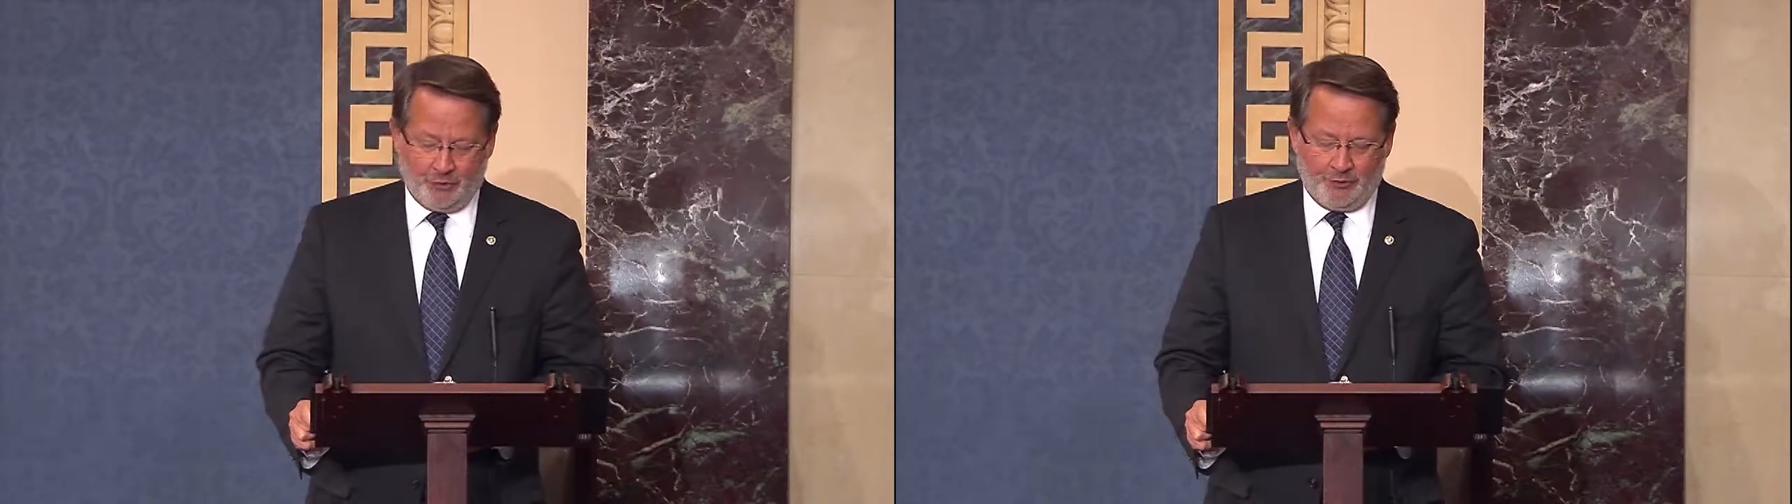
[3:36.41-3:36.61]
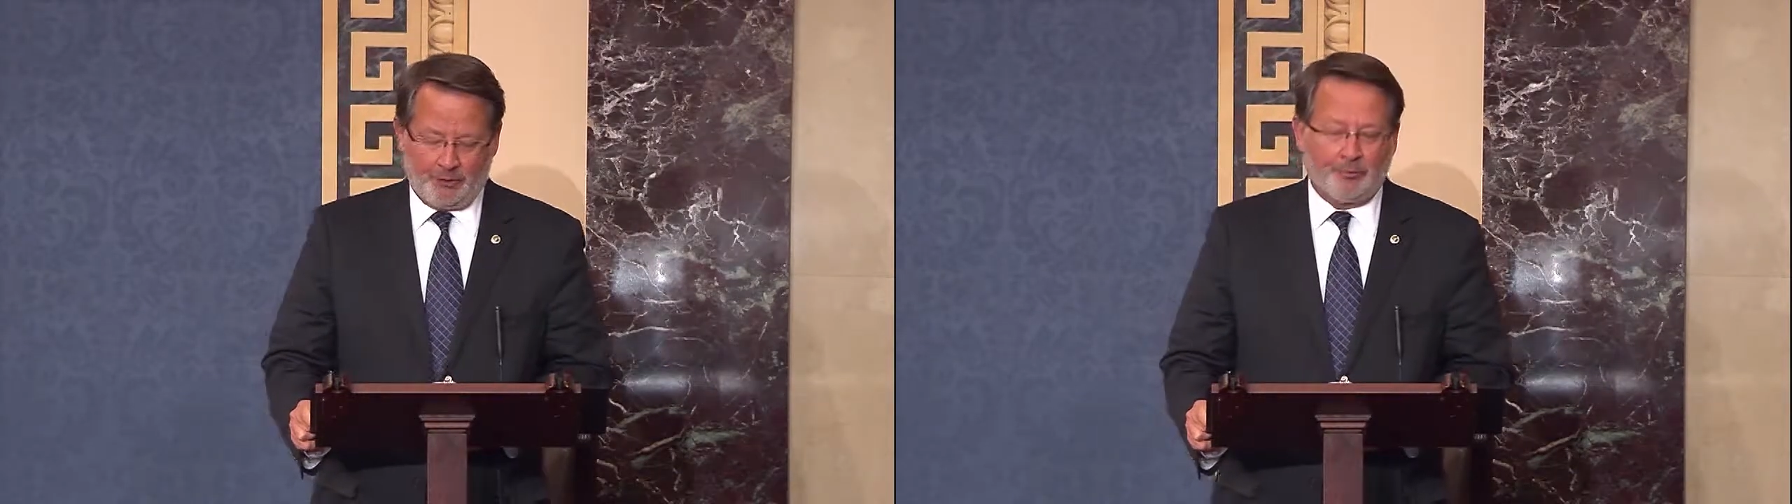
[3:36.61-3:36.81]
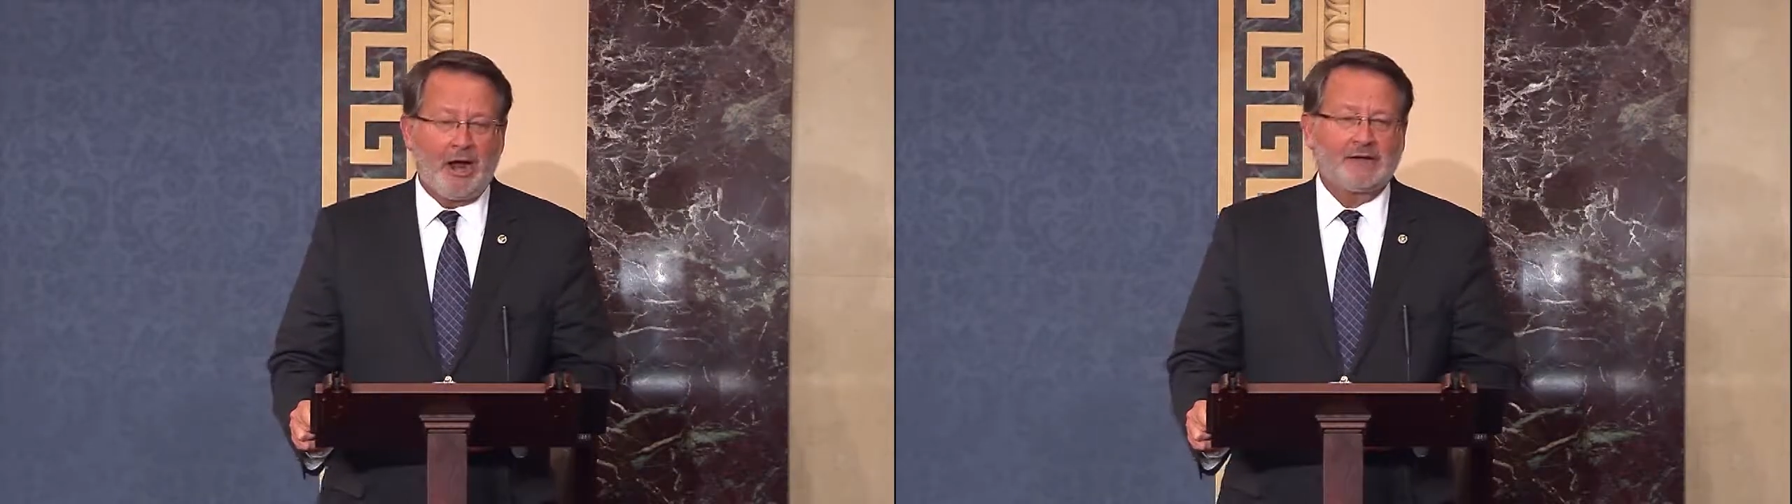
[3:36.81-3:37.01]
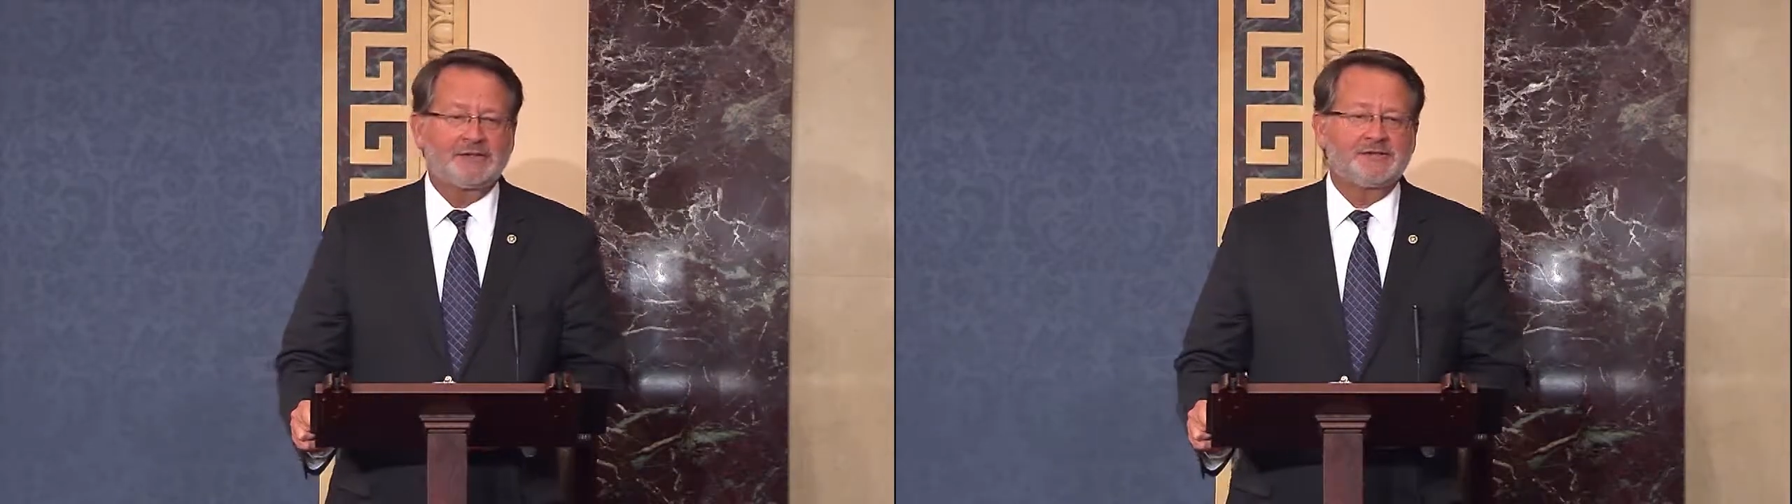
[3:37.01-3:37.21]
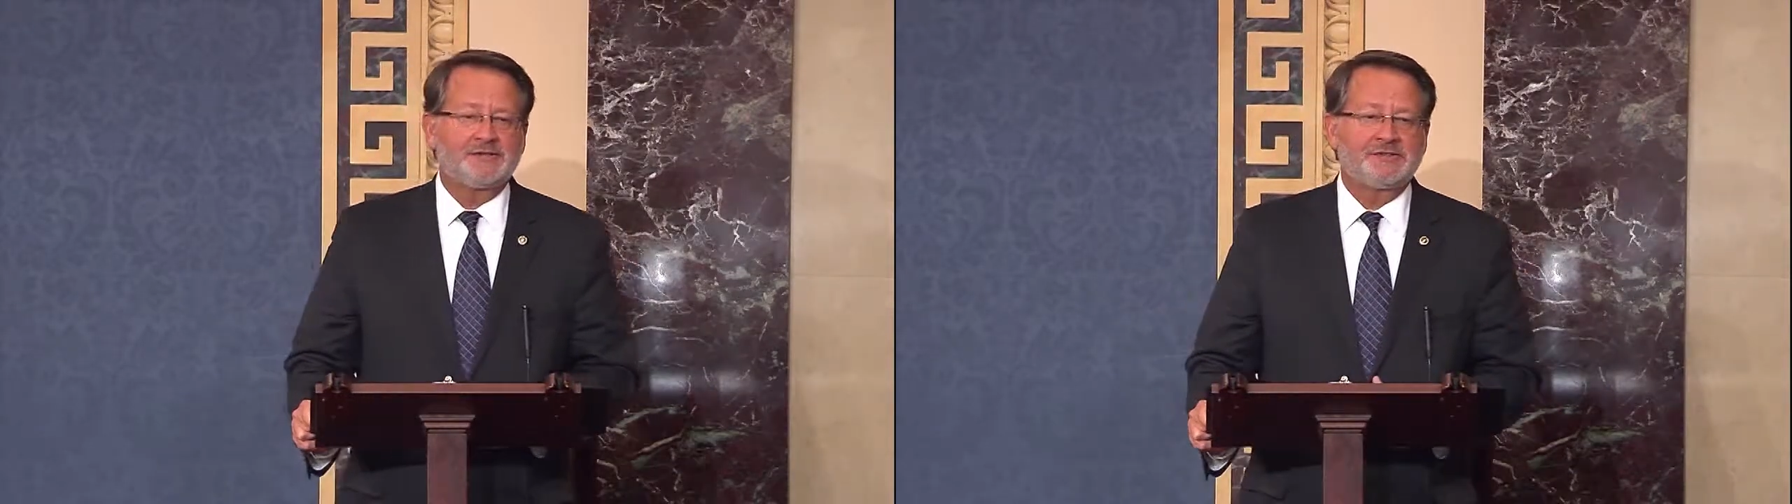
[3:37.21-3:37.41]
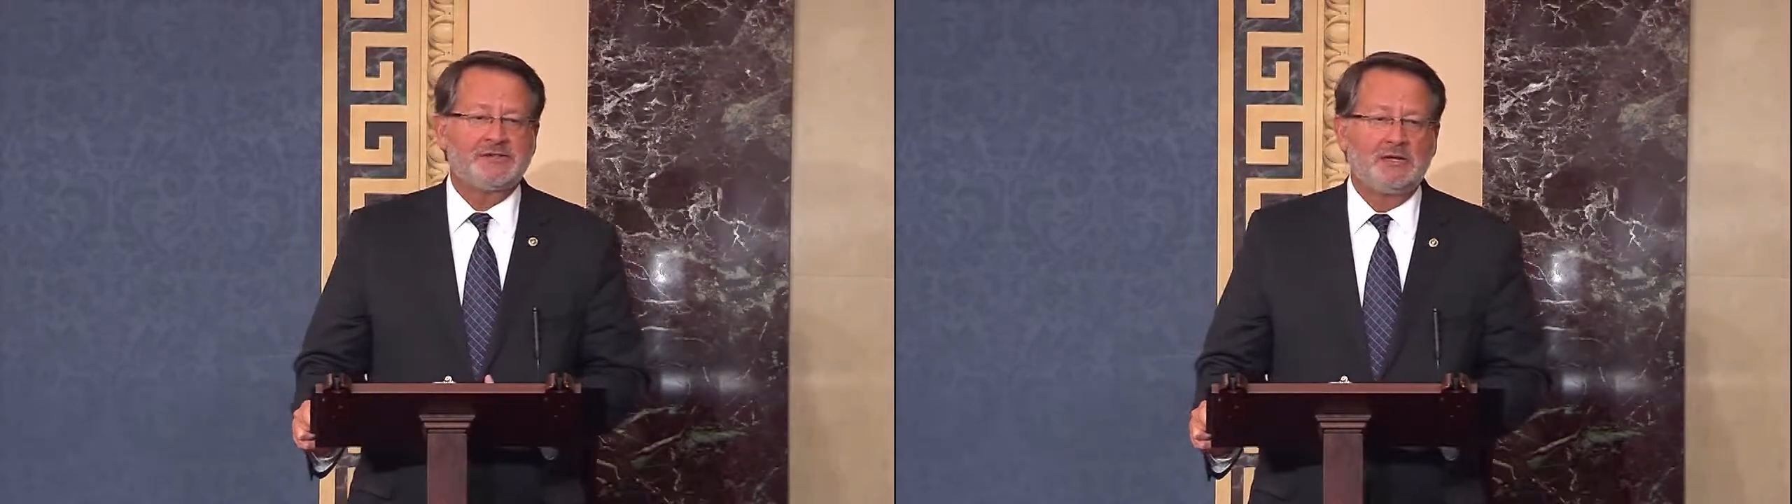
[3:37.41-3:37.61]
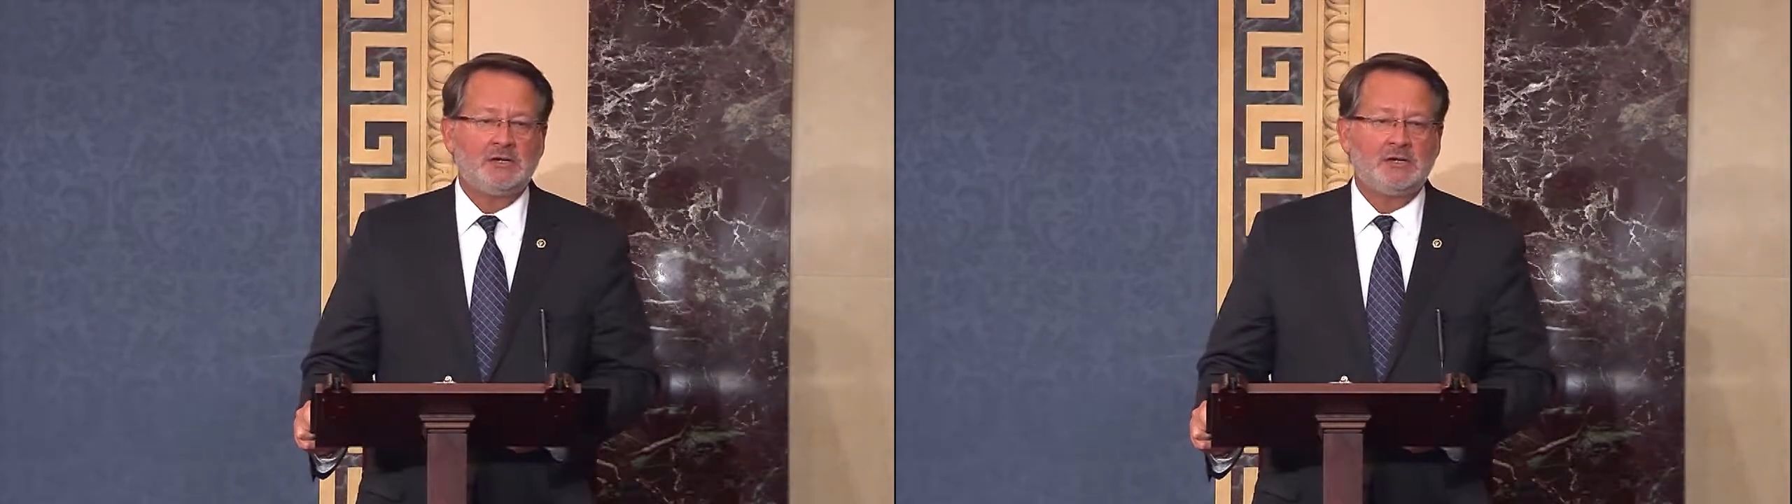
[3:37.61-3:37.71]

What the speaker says: their practices